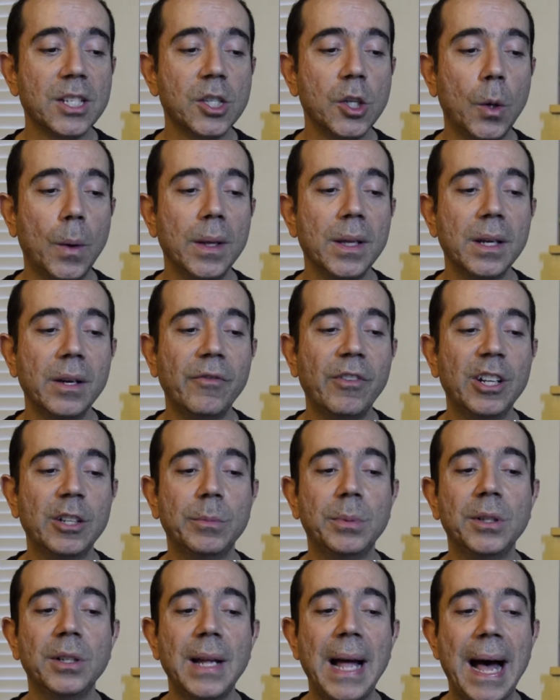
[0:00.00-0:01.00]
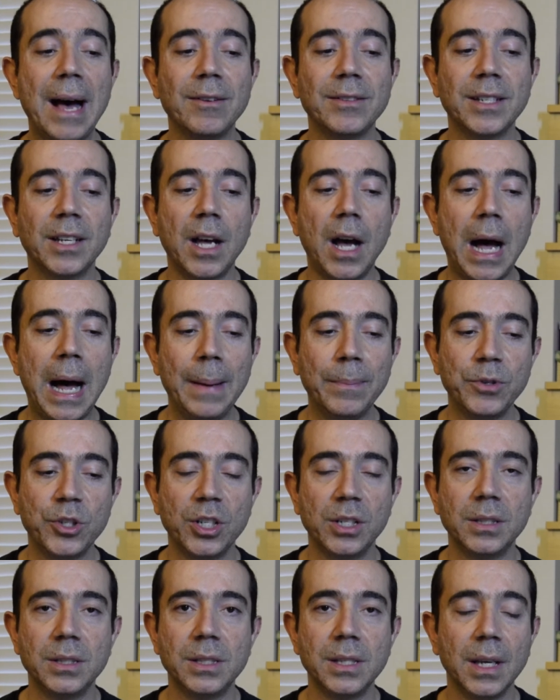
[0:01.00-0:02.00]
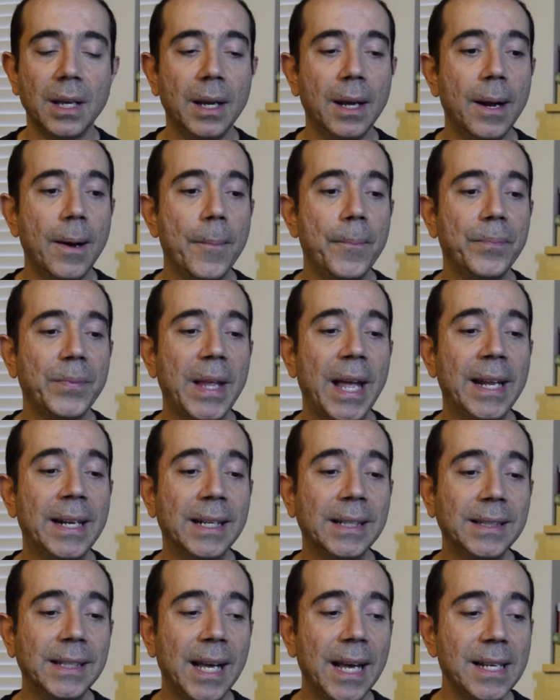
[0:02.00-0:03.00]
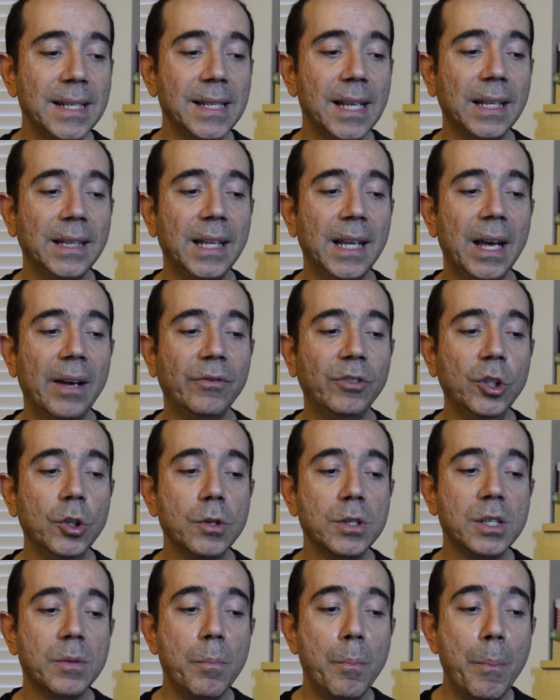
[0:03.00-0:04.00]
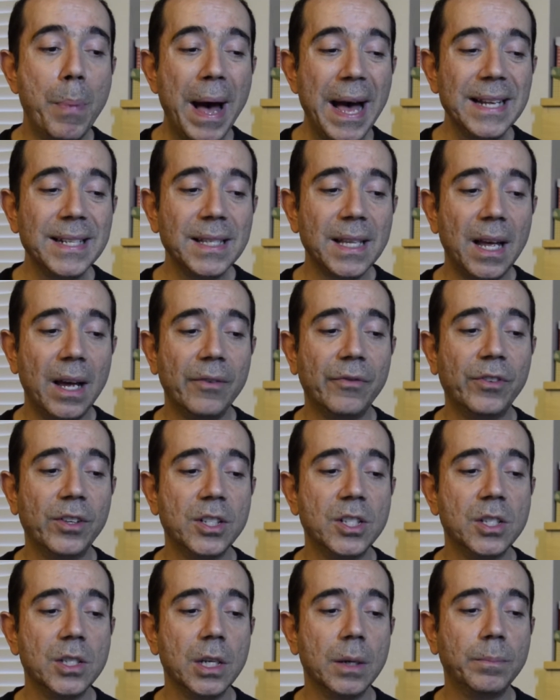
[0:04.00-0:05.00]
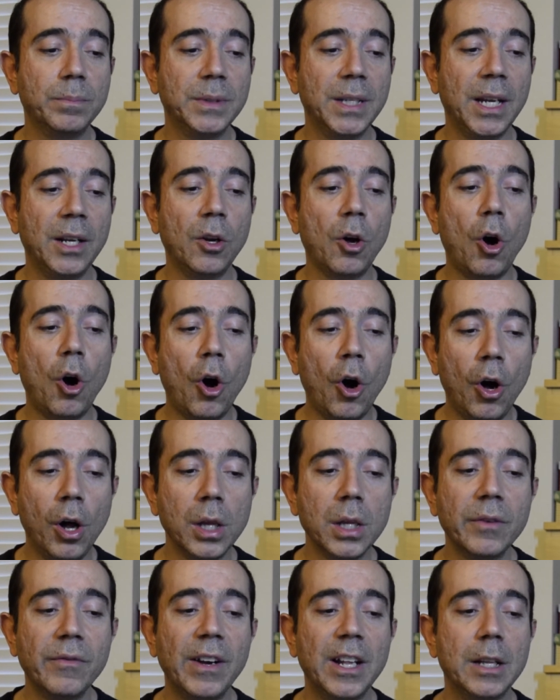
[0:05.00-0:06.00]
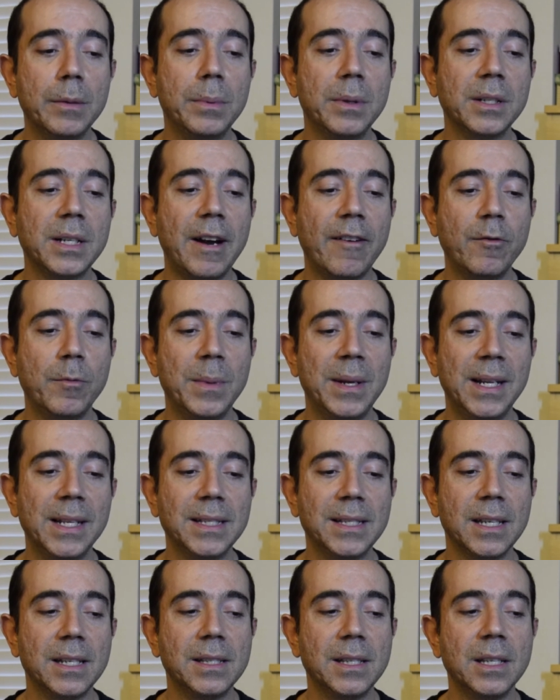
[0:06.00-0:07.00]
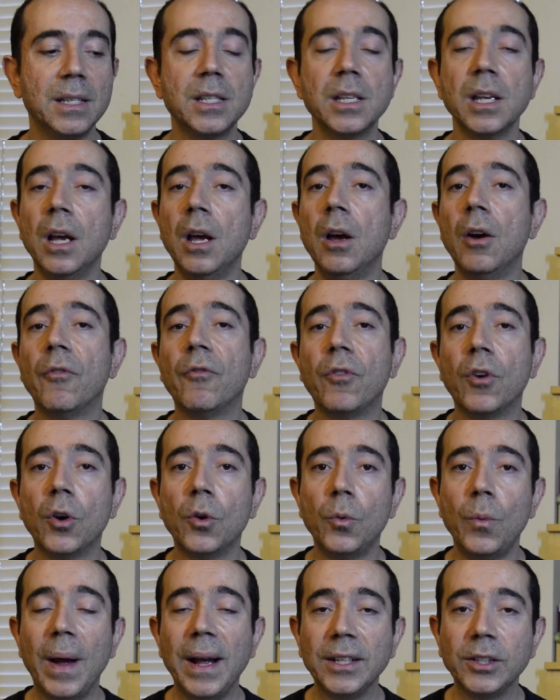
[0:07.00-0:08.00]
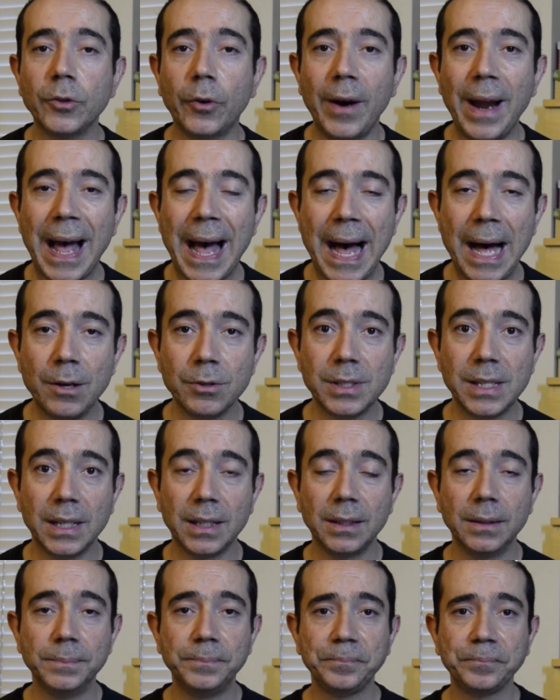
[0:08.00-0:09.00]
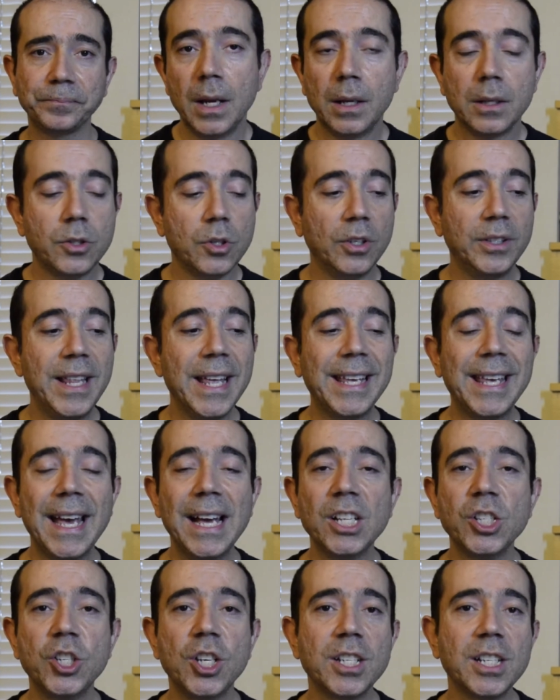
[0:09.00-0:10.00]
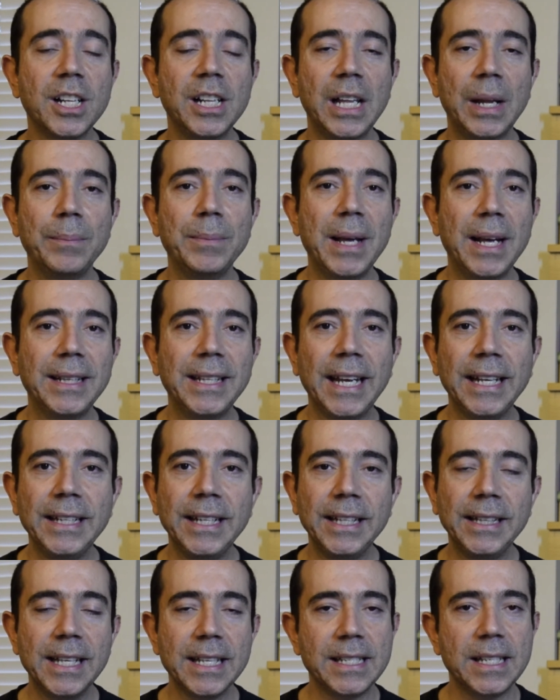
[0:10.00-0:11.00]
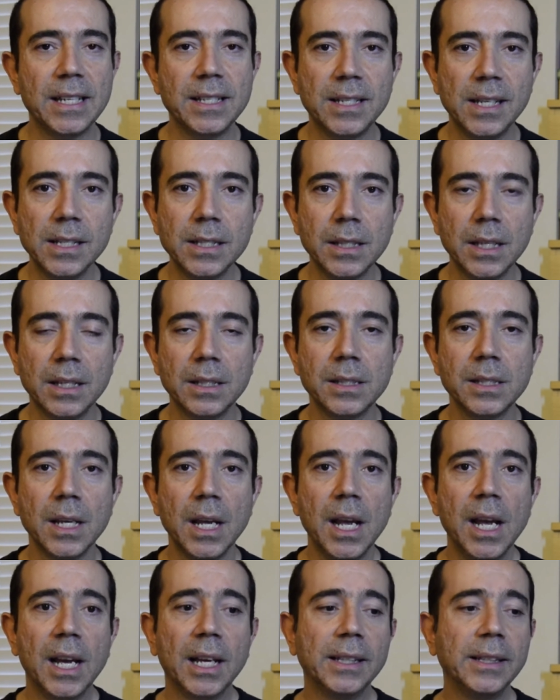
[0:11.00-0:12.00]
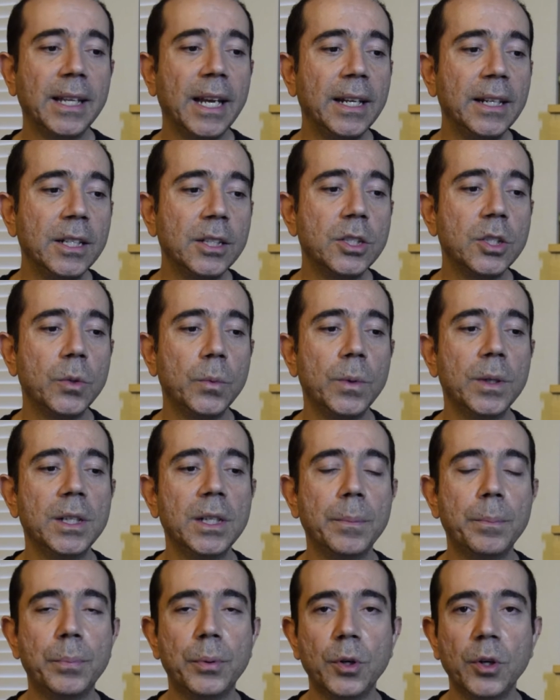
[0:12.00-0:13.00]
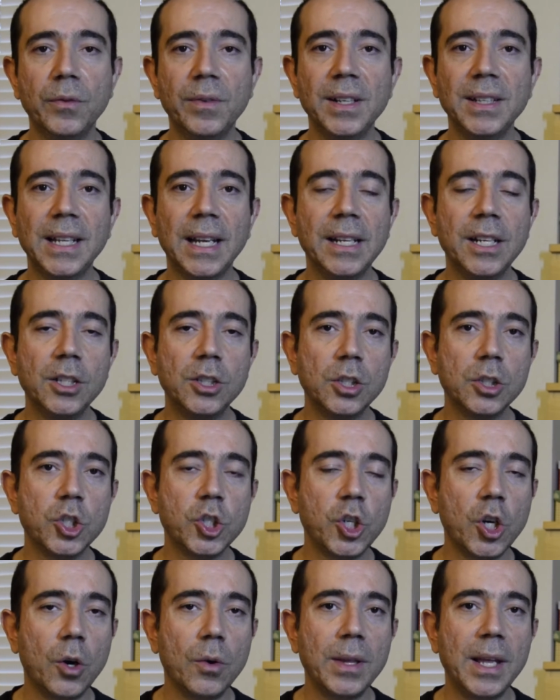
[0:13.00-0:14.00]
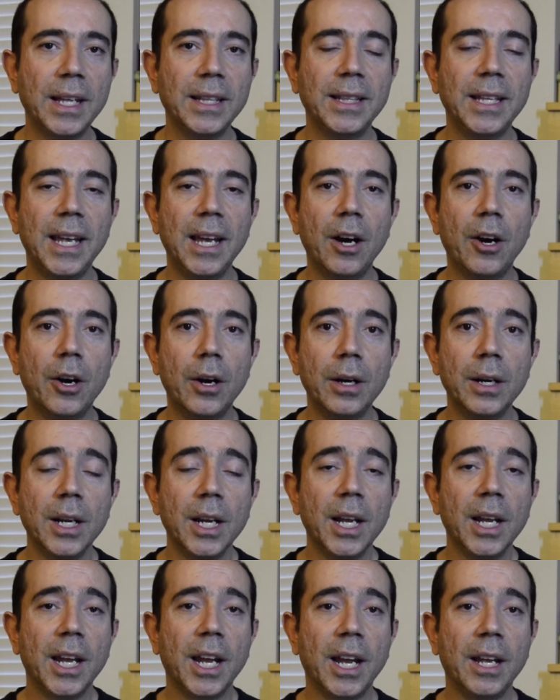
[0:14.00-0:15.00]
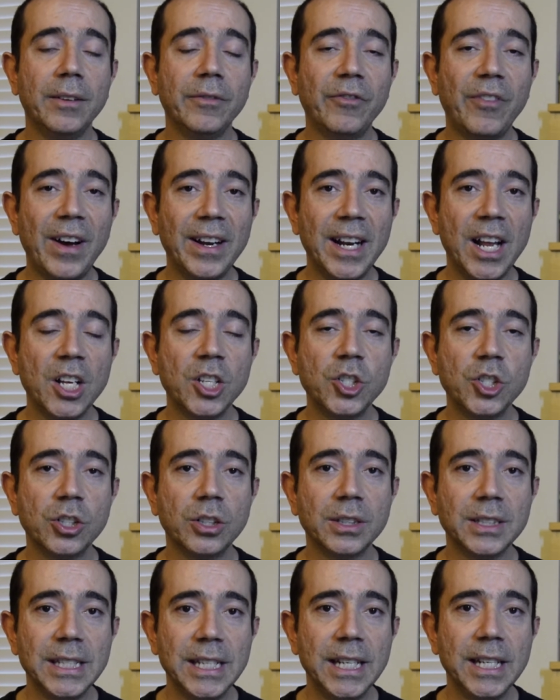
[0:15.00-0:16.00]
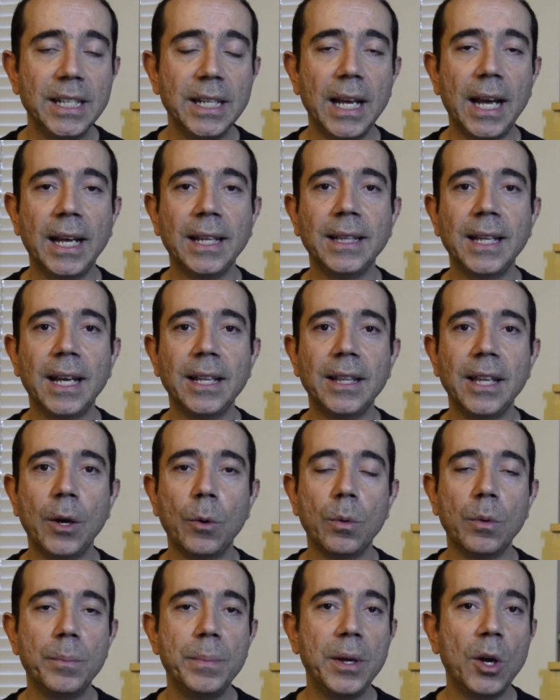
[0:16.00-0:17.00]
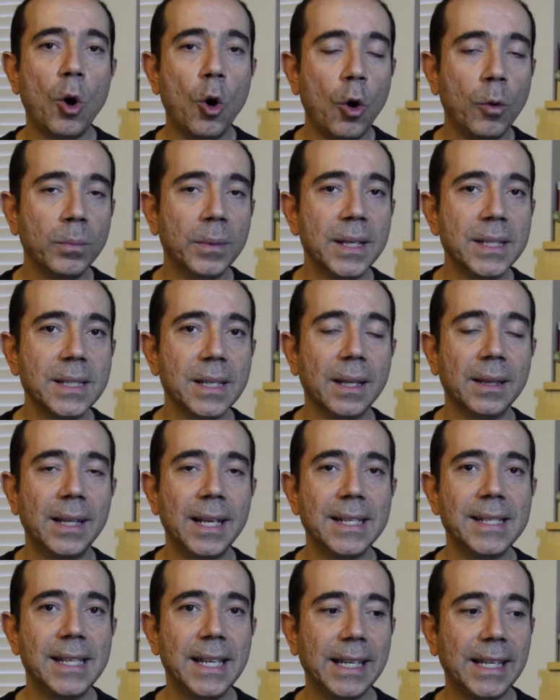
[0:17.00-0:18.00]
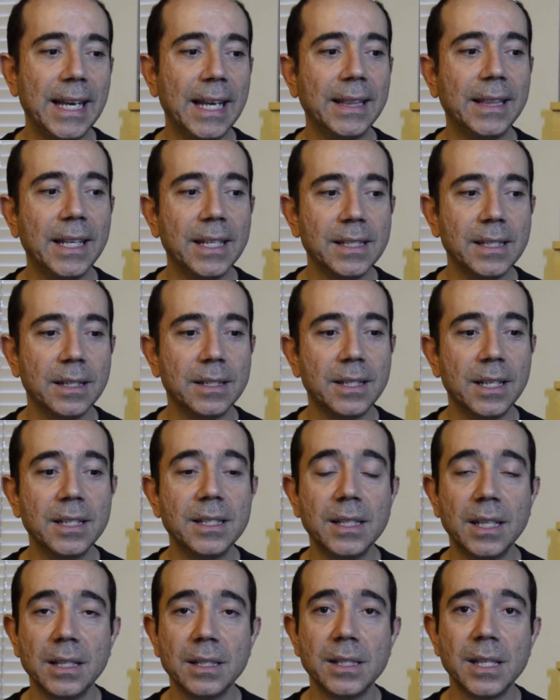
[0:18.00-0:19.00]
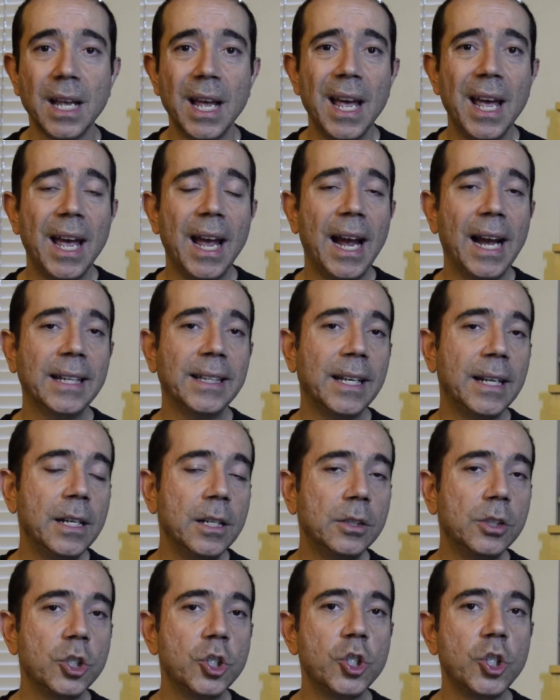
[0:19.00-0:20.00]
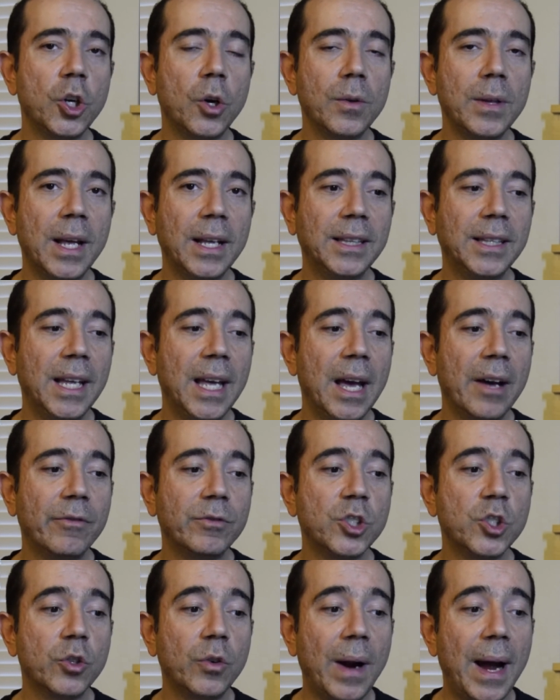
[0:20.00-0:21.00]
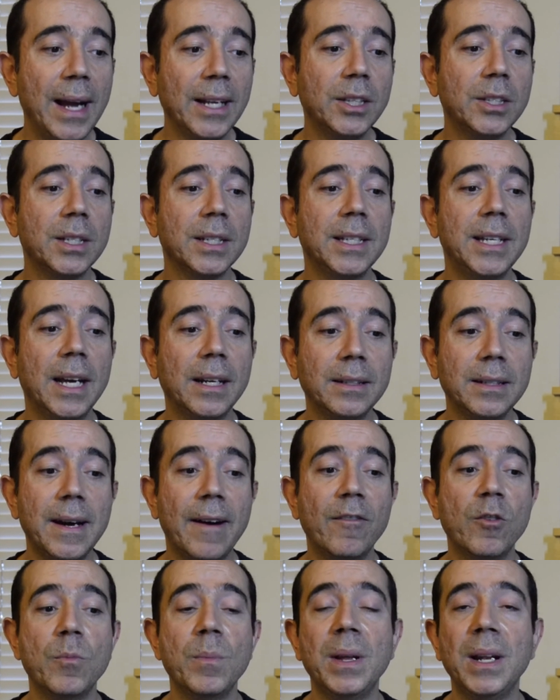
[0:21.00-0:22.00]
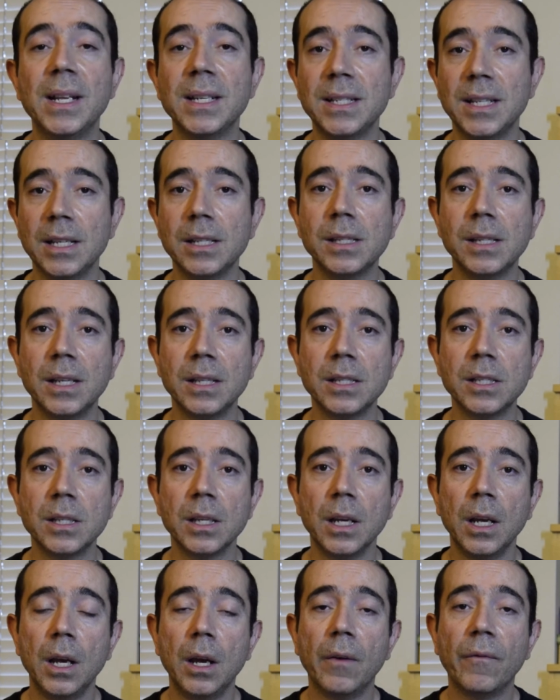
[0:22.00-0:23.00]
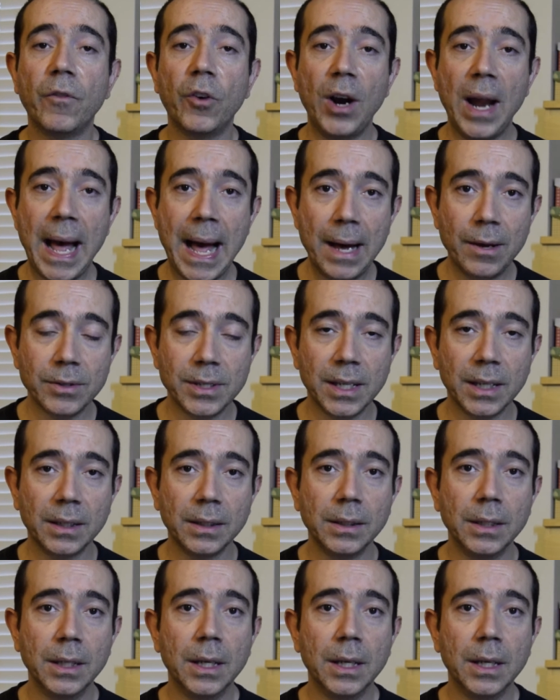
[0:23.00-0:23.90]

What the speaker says: no other available housing options, and attest that they have used best efforts to obtain all available government assistance for rent or housing. So they can't just claim that they need this assistance. They need to really prove it. They need to show that they are in financial need and that they will be homeless unless they get this assistance. And they need to show that they have tried to get government assistance for housing.